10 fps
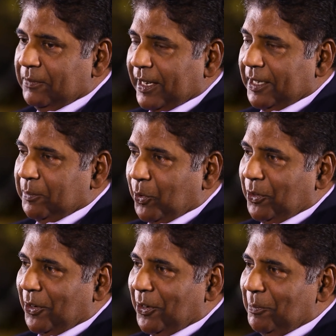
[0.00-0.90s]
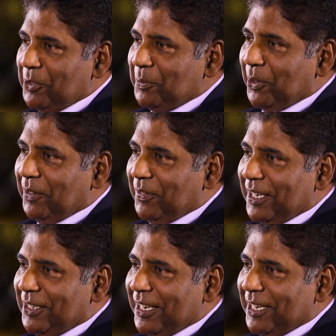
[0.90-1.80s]
find it almost more
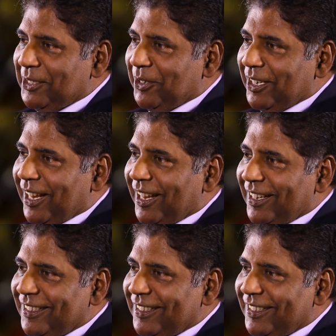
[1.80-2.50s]
difficult to get into a car.